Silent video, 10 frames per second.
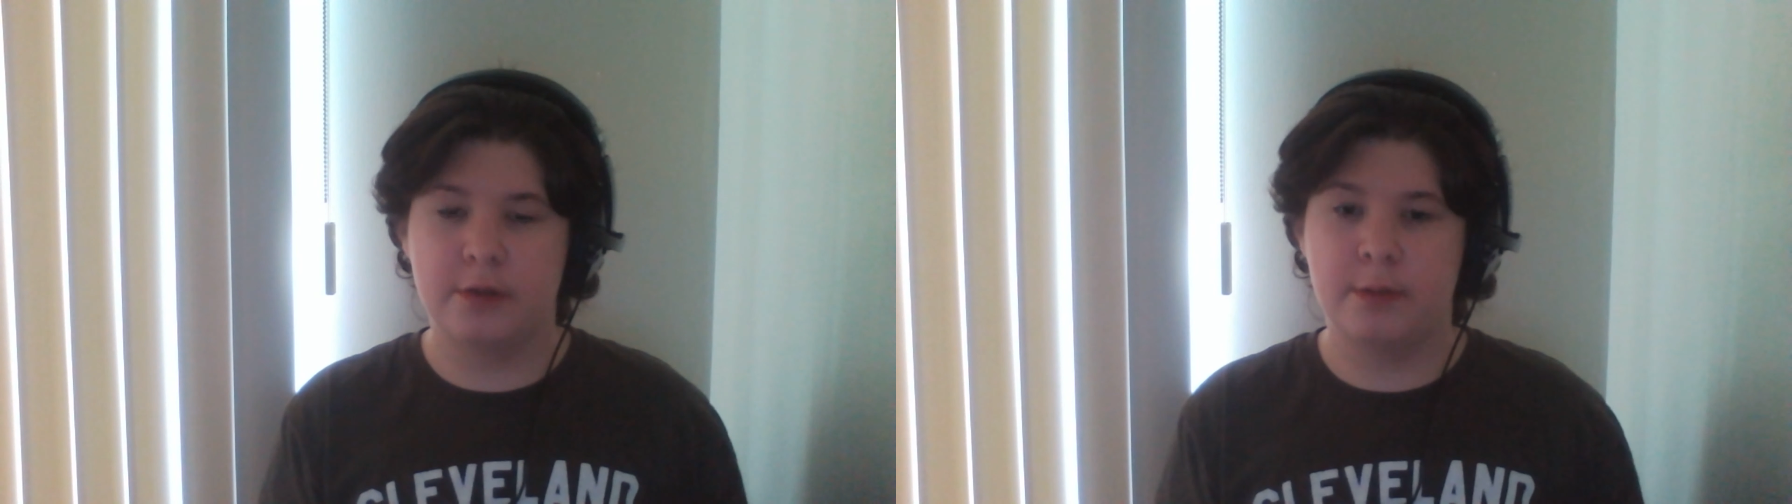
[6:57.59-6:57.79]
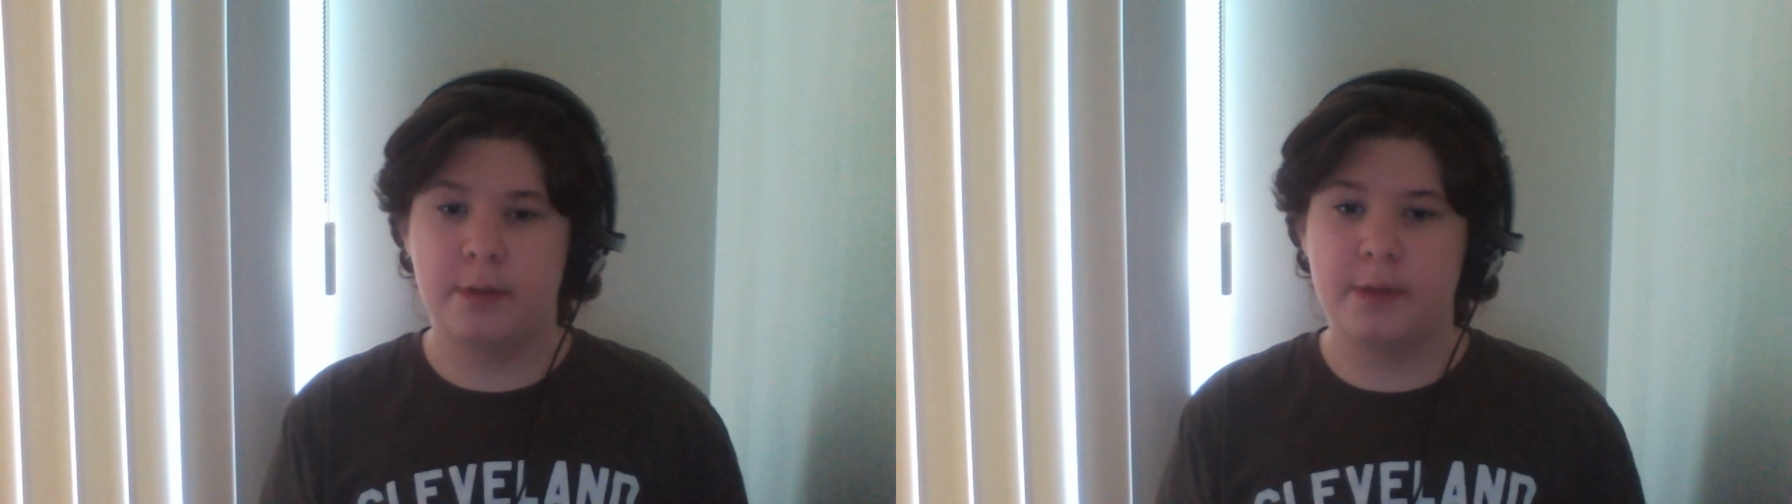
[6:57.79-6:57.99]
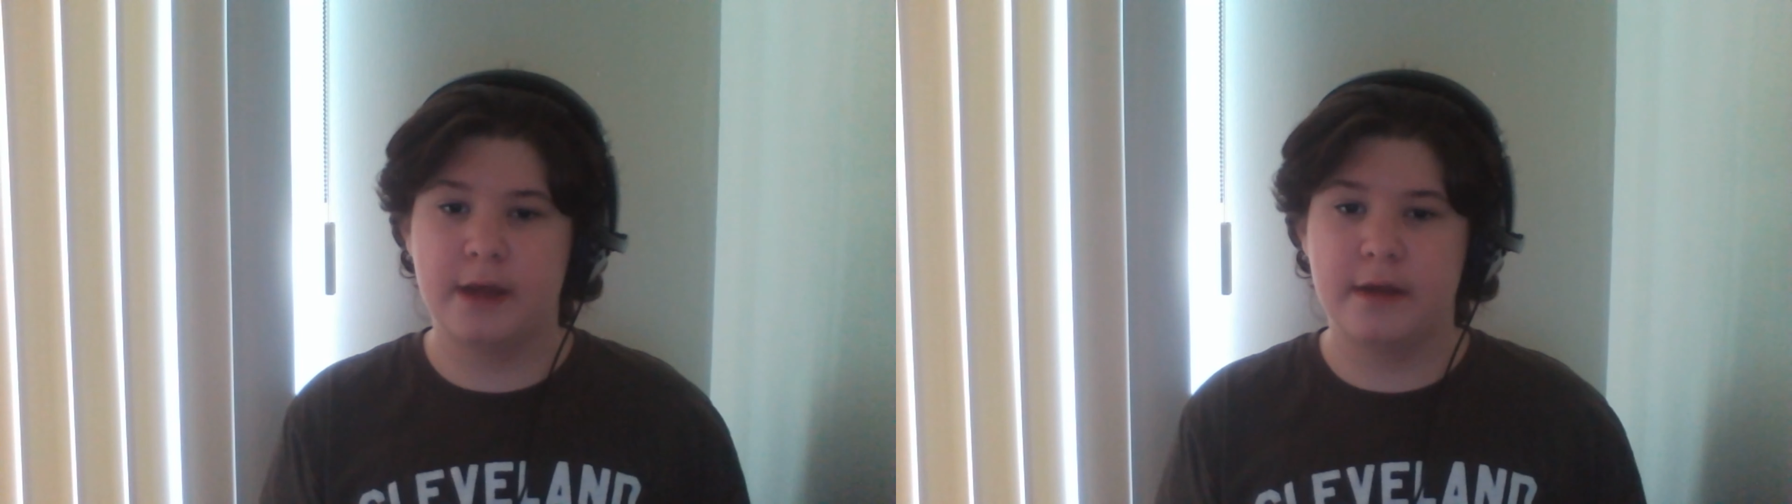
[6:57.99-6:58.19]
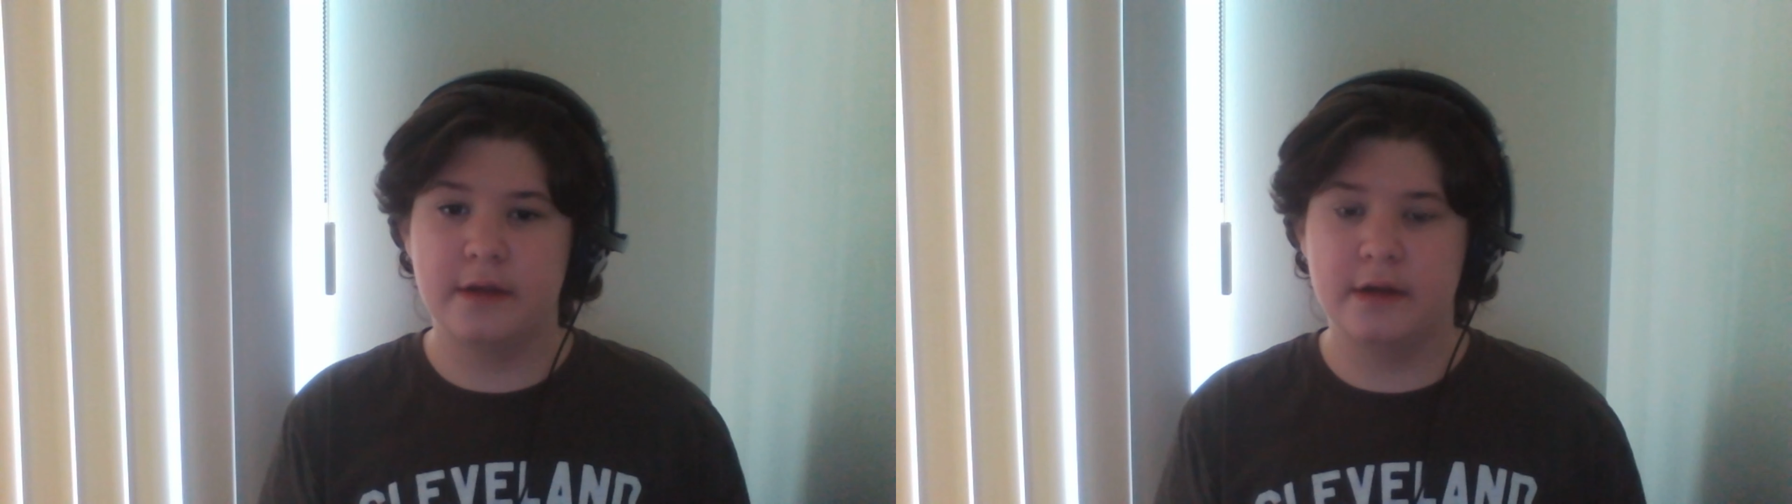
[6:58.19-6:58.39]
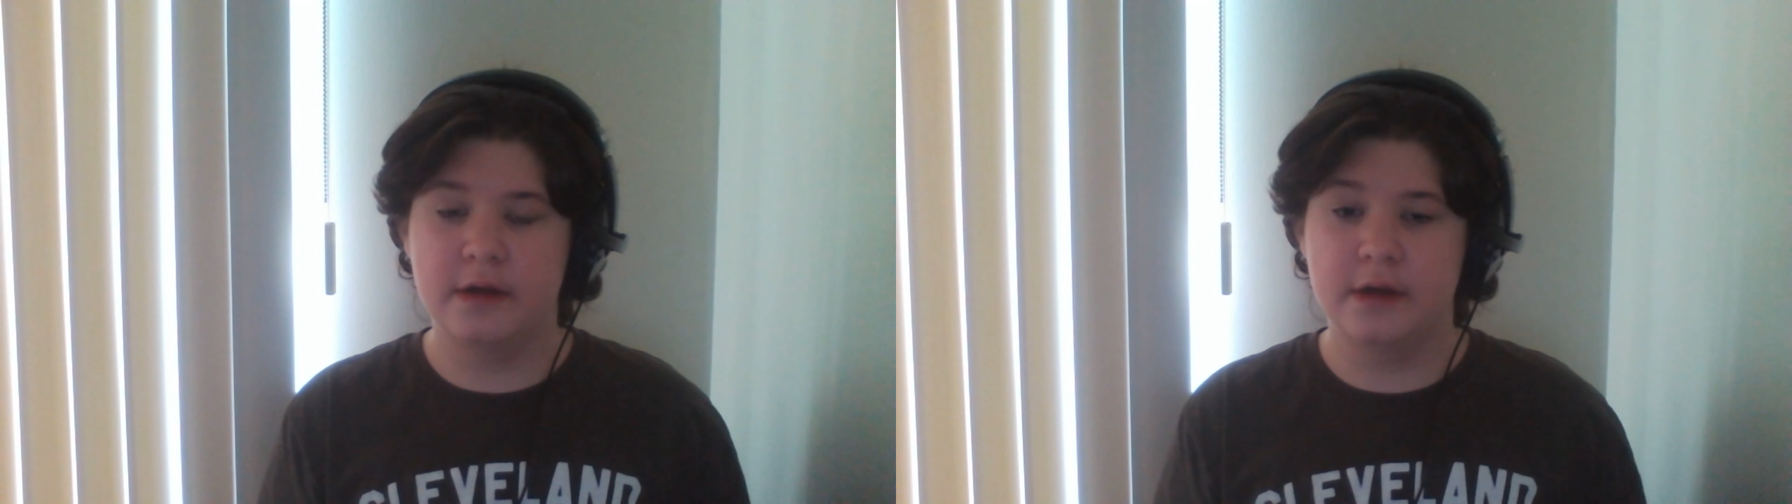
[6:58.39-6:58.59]
but we got
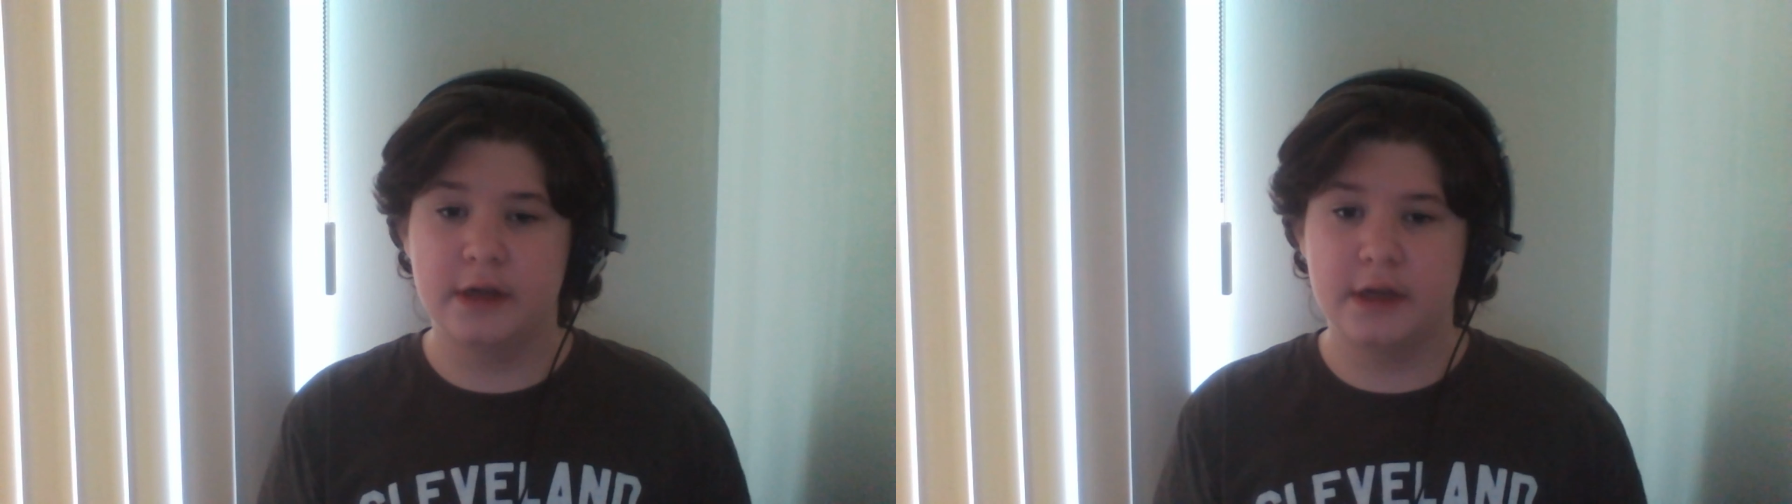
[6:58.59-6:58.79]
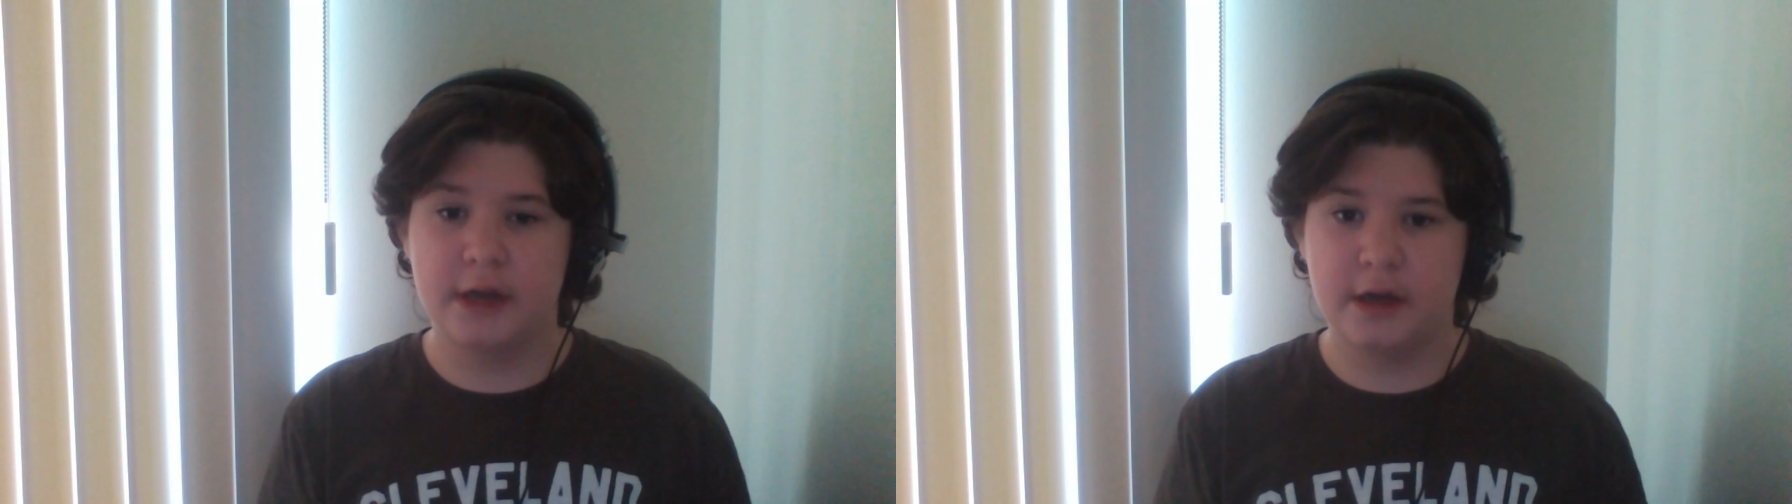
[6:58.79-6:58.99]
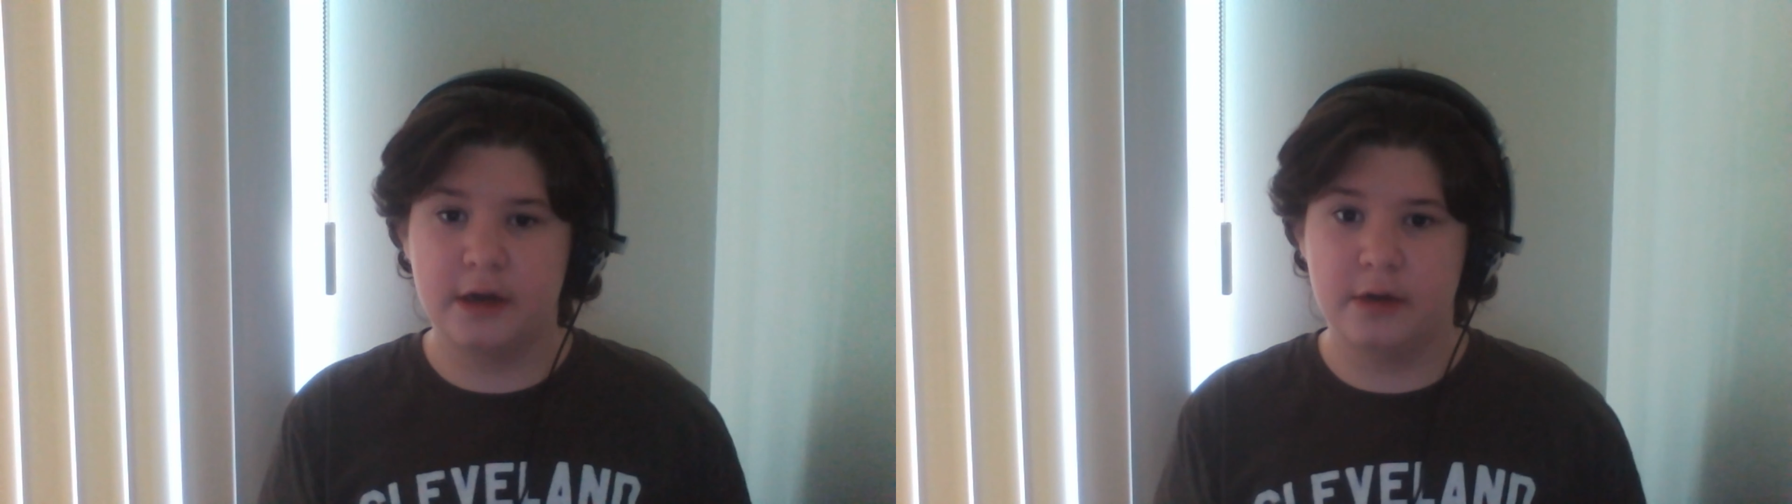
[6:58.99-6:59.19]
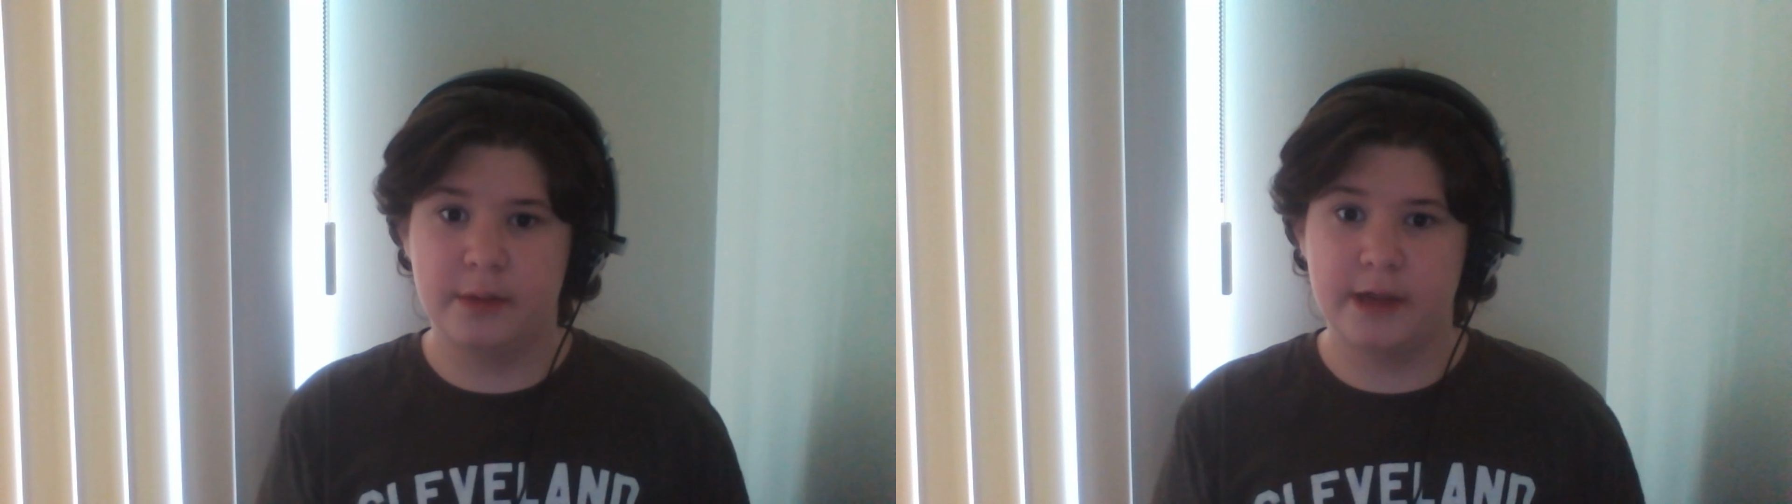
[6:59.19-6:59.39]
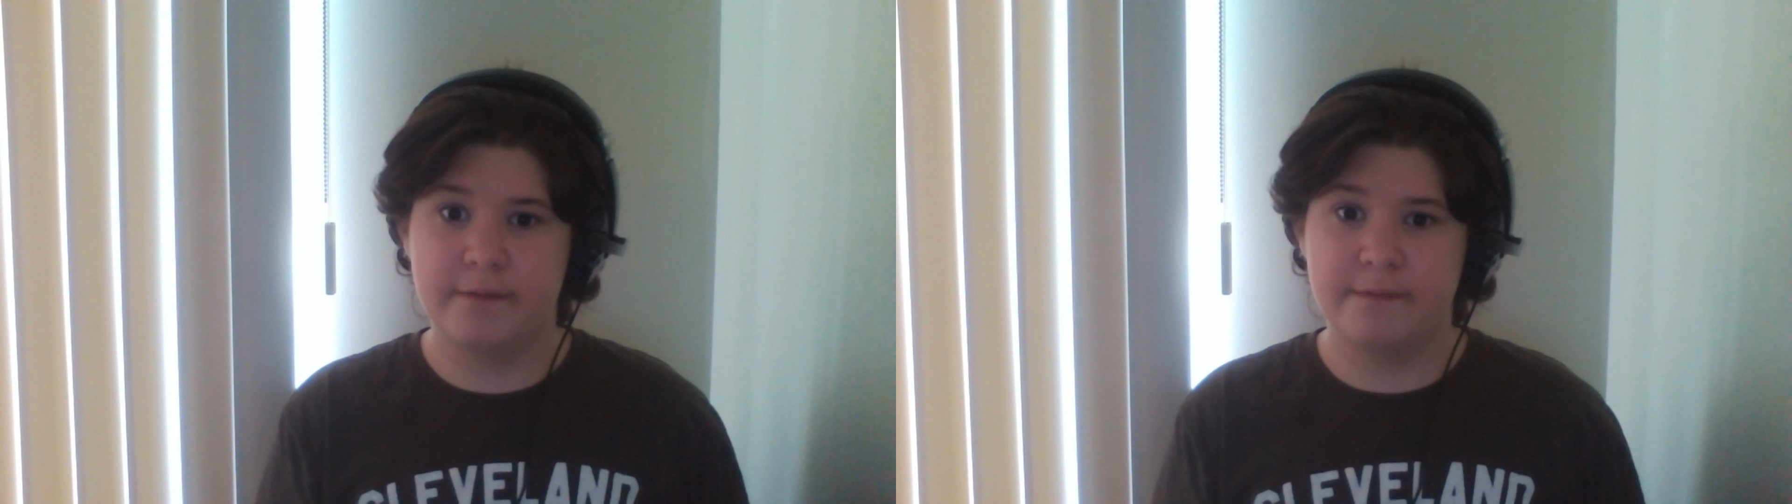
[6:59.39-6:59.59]

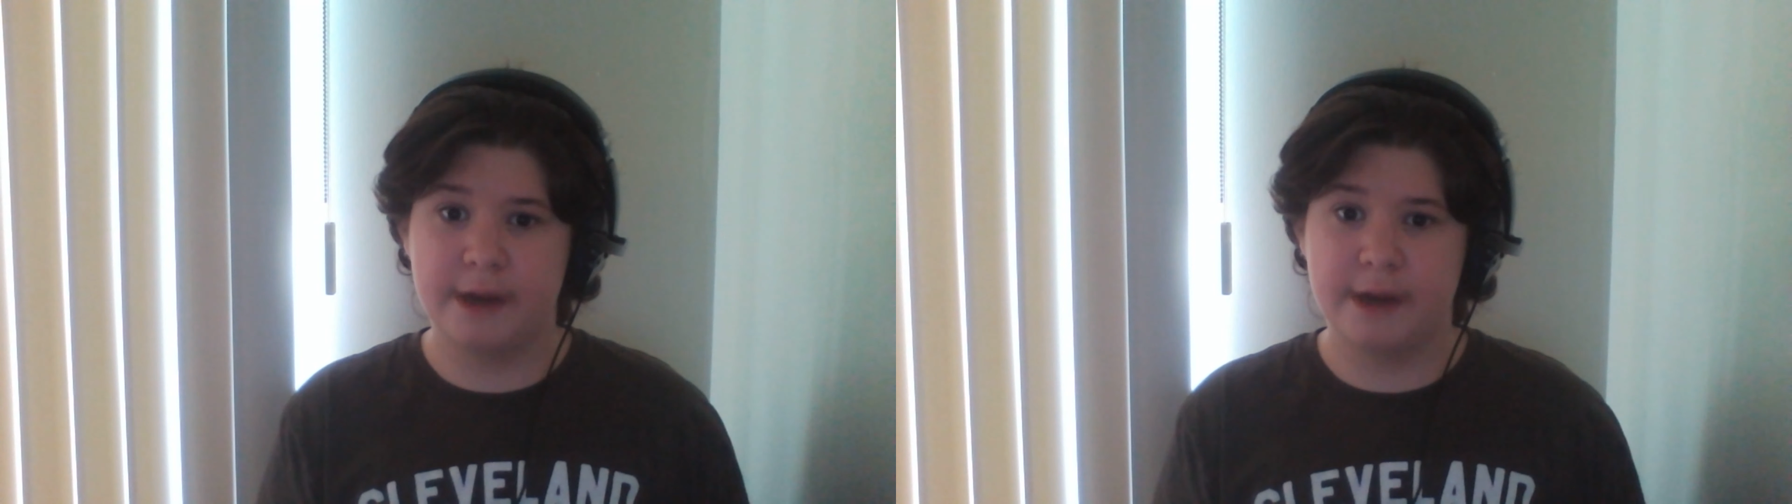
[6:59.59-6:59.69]
free